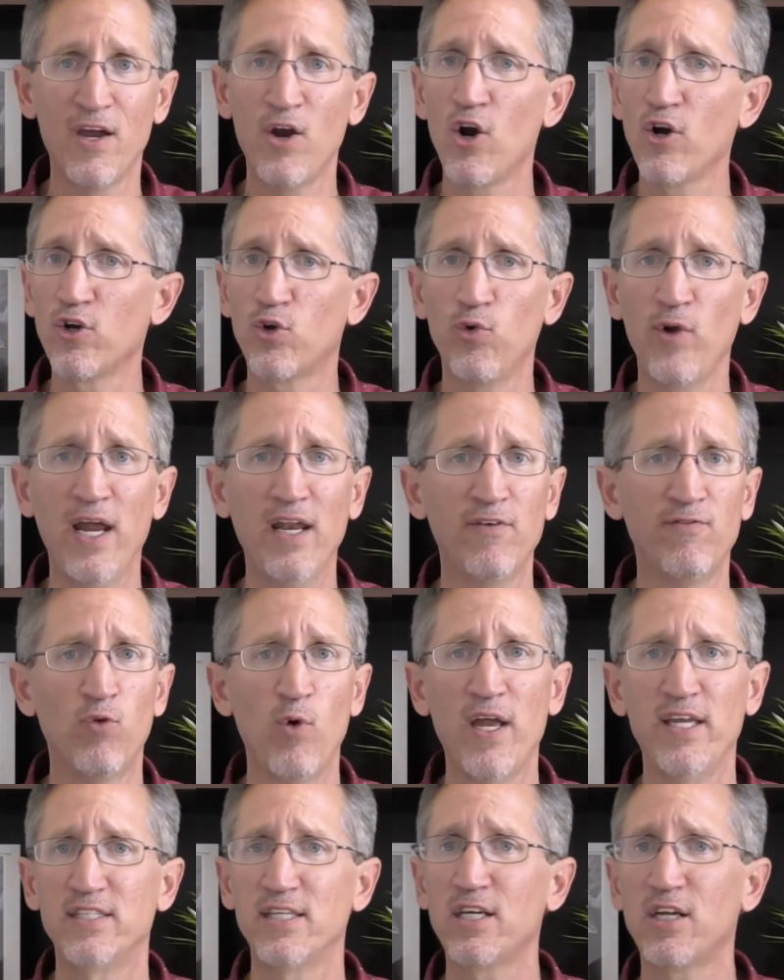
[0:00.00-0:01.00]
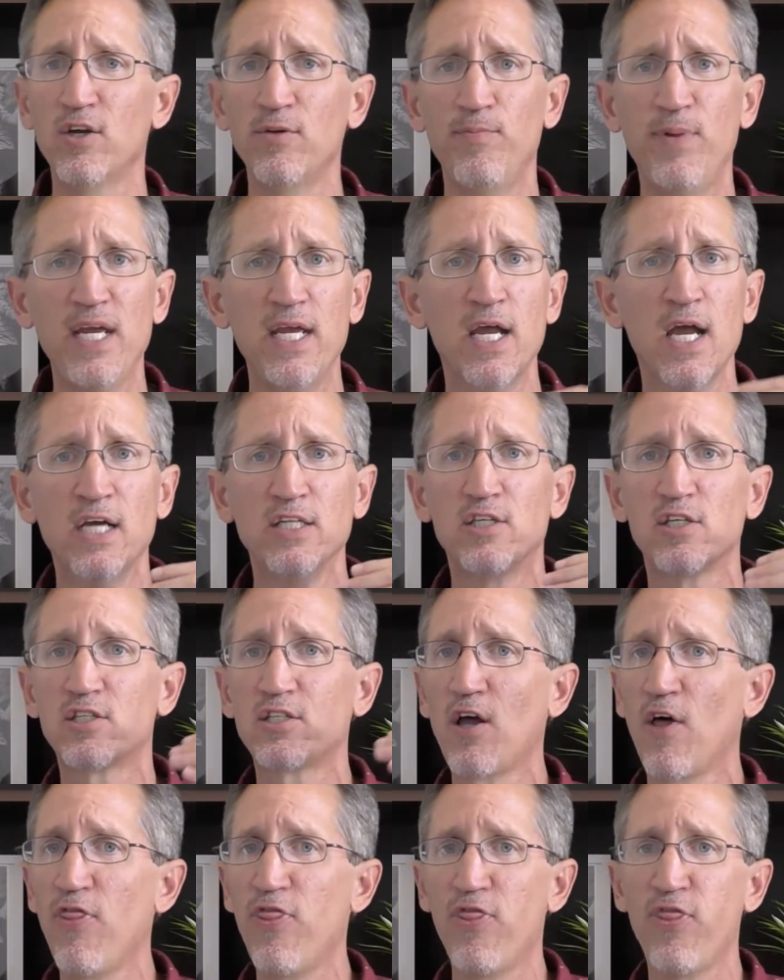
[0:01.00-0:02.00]
There are creative ways. It could be
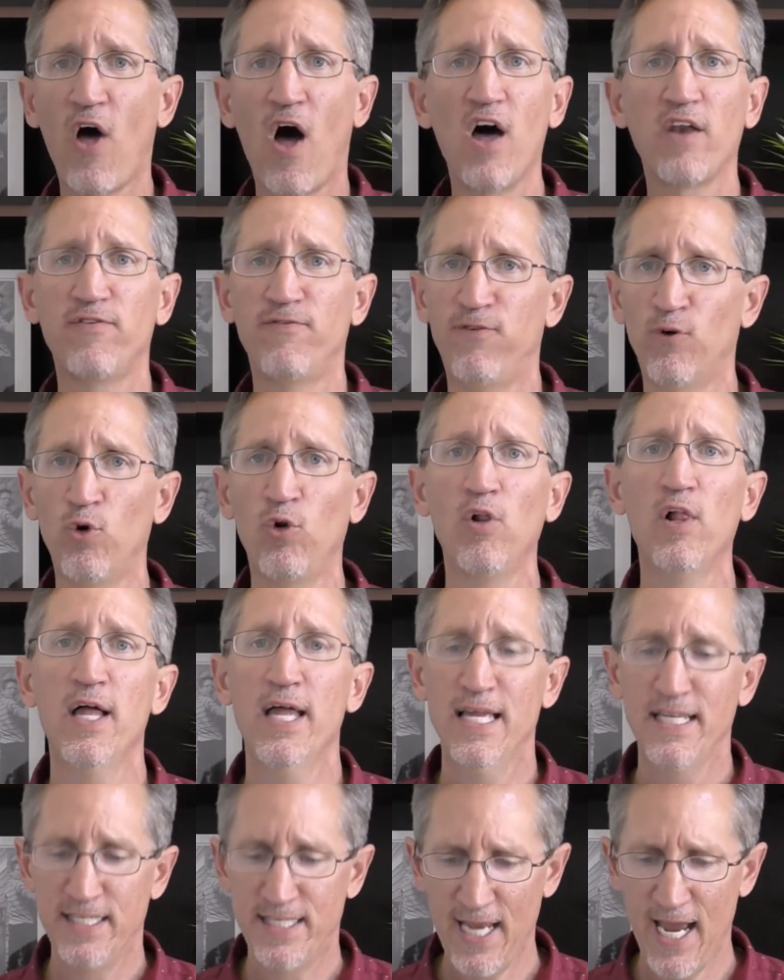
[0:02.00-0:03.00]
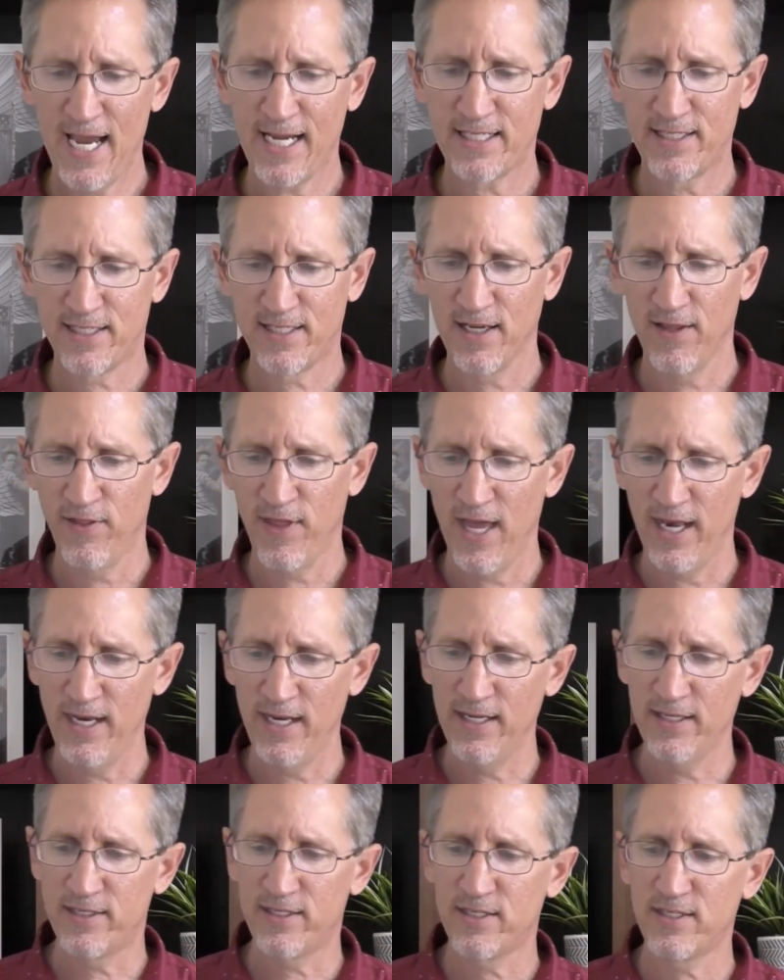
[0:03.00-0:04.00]
just a thoughtful text
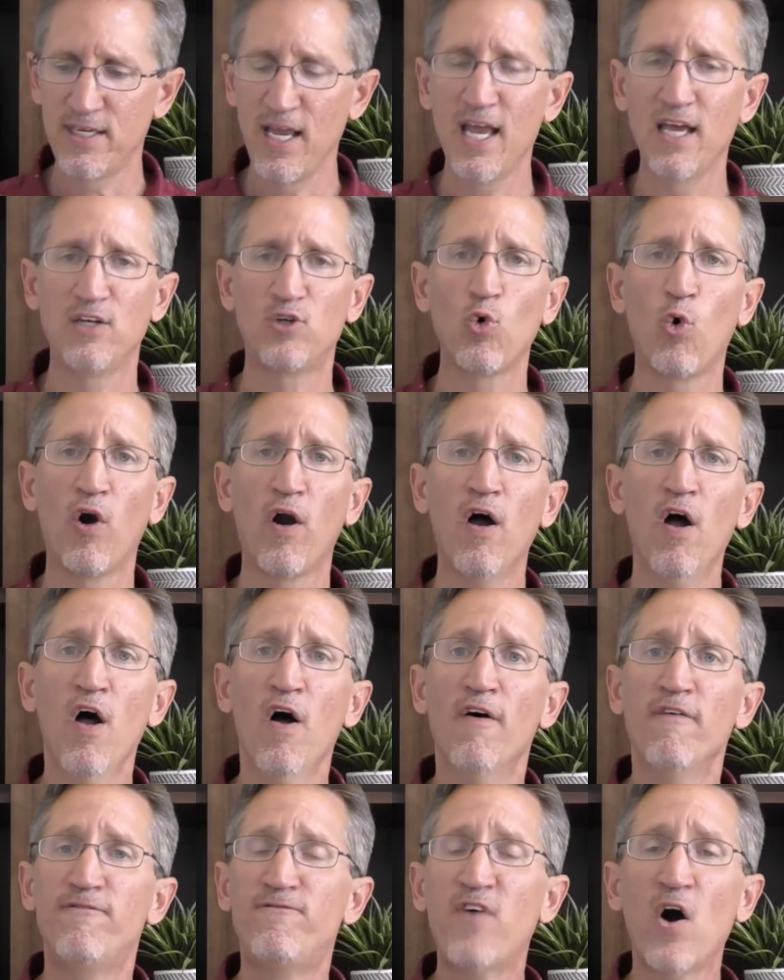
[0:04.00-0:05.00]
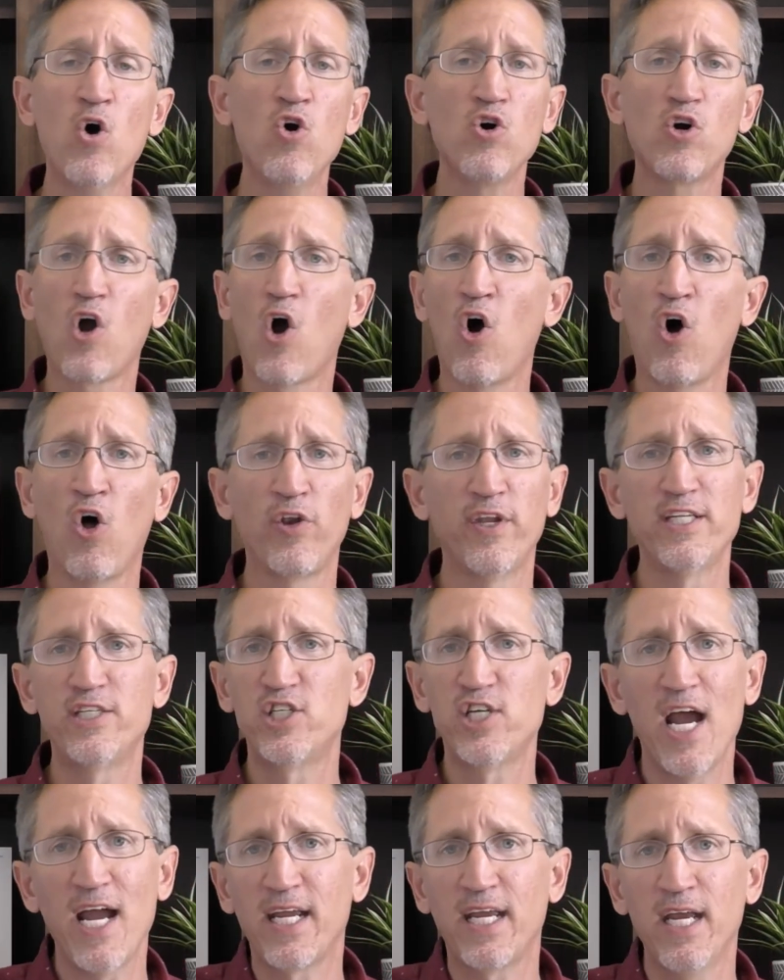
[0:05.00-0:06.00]
that is sent, or a phone call to
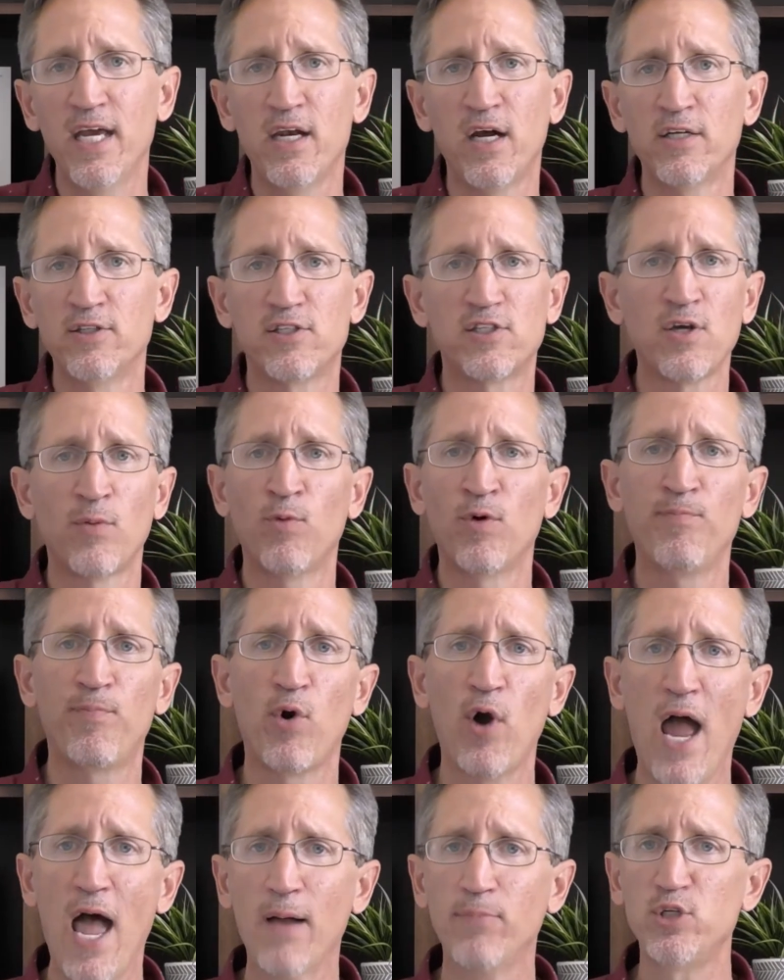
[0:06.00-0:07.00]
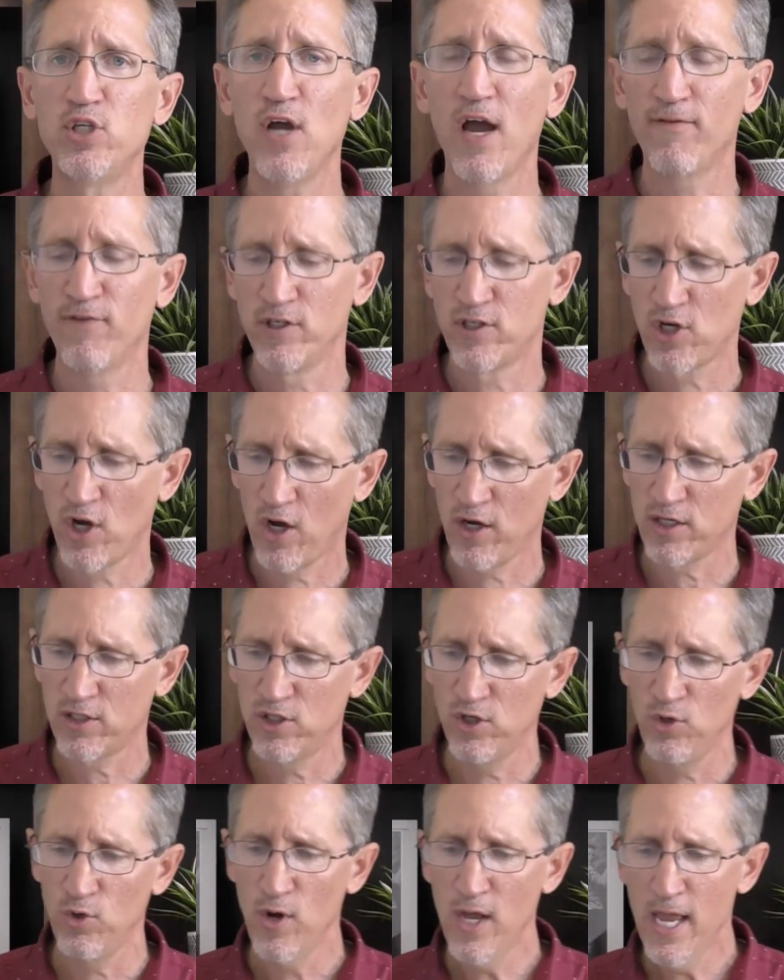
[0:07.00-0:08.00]
check in on someone perhaps you haven't talked
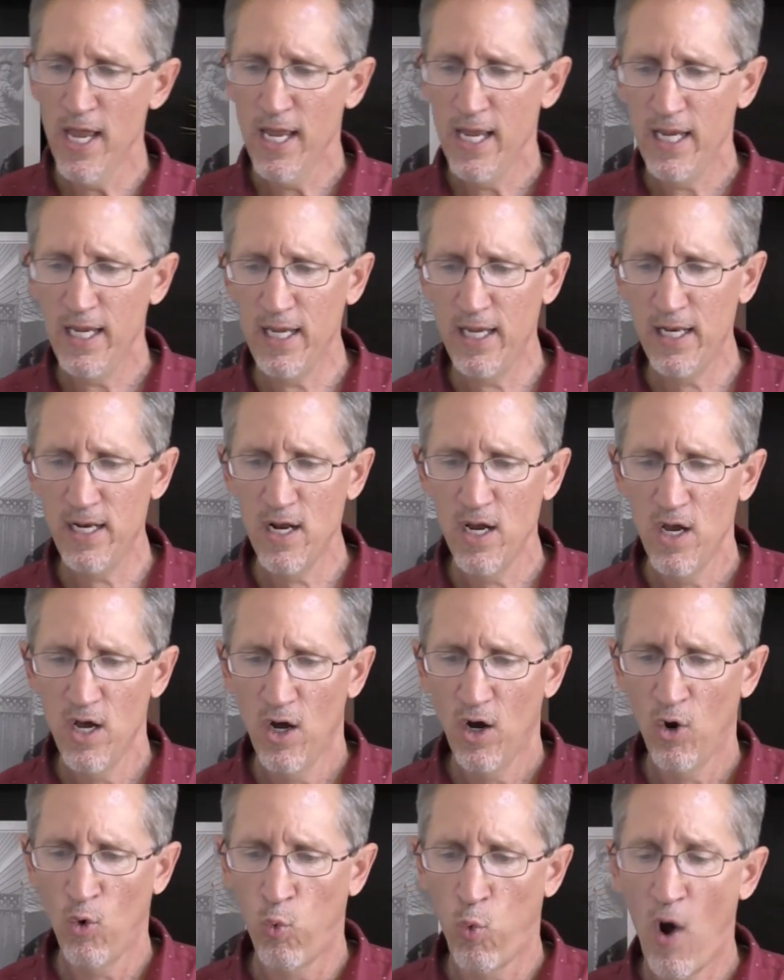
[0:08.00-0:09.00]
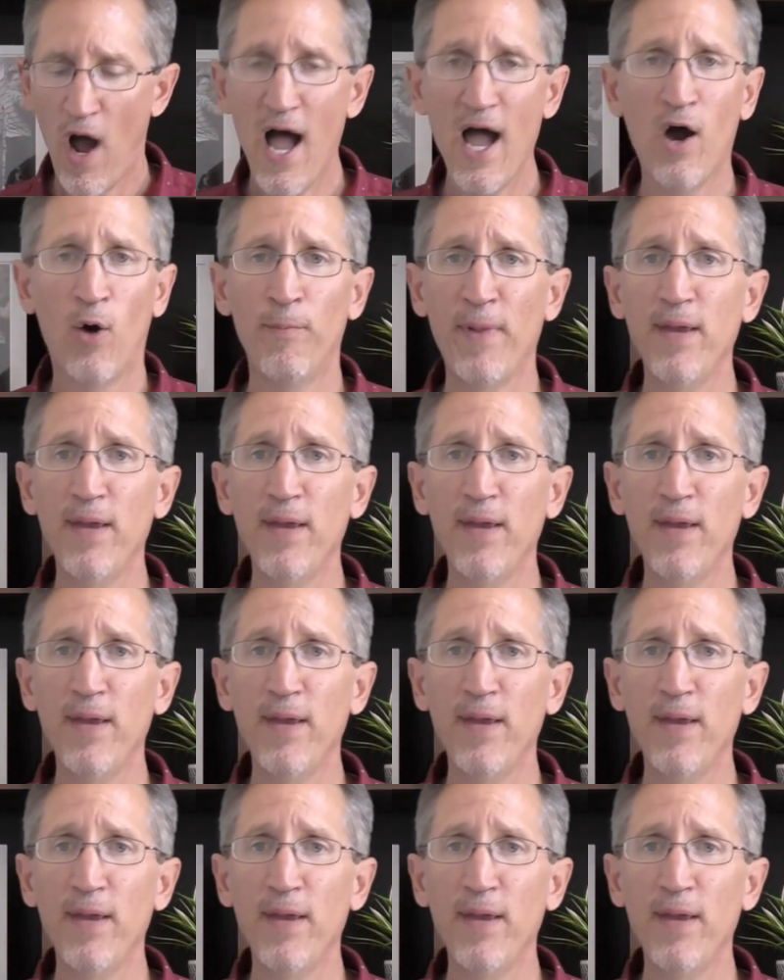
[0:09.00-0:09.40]
to in a while.